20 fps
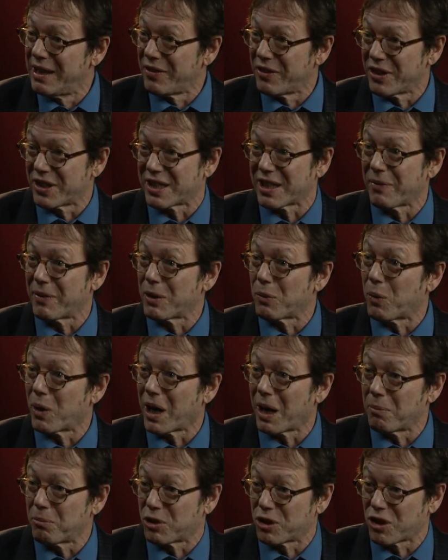There's something where
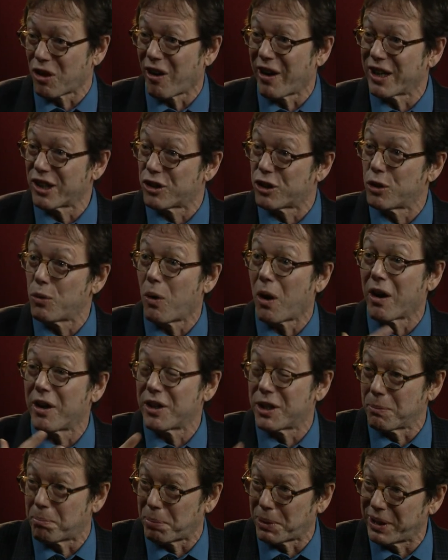I'm trying too
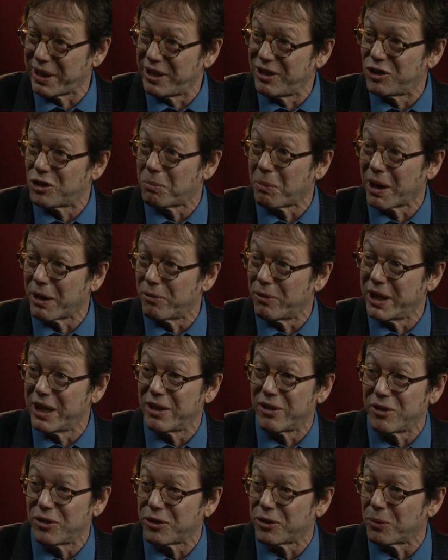hard to please my
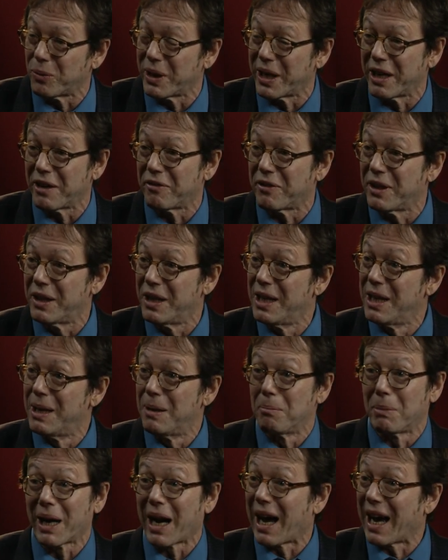readers or whatever,
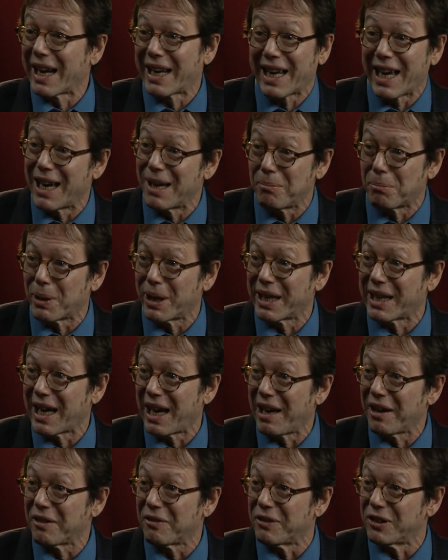but I can't break
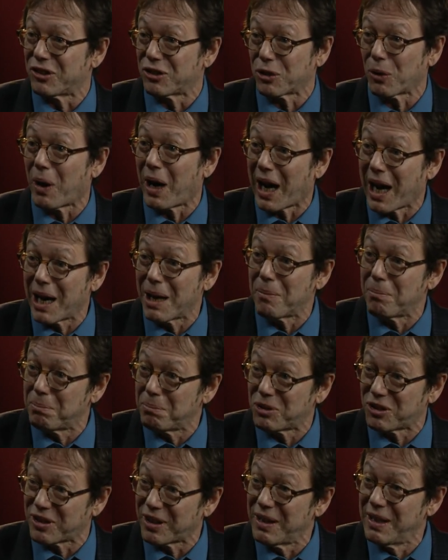out of it. So
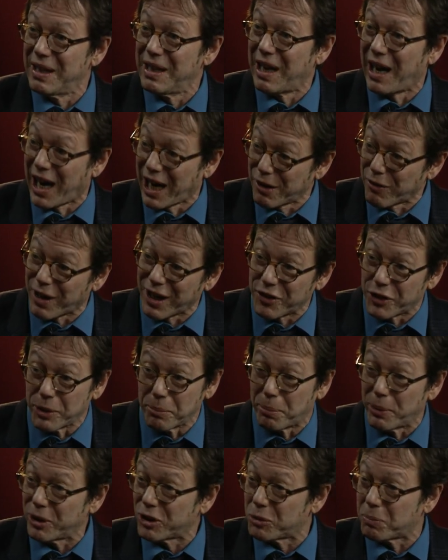I write the
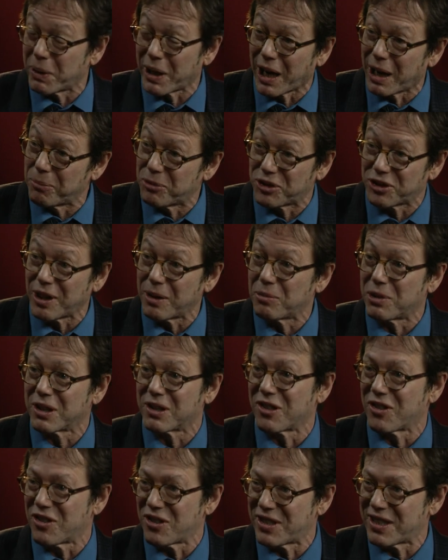books, but I'm subject
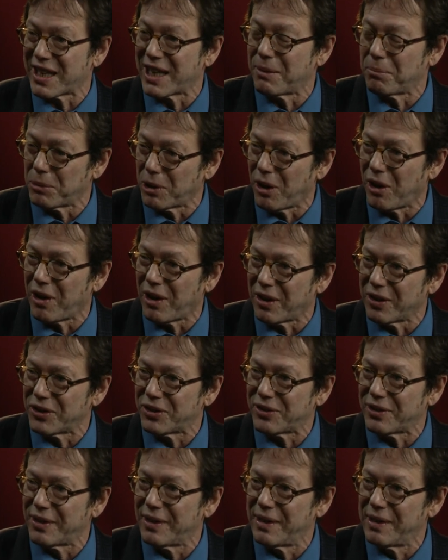to the same laws.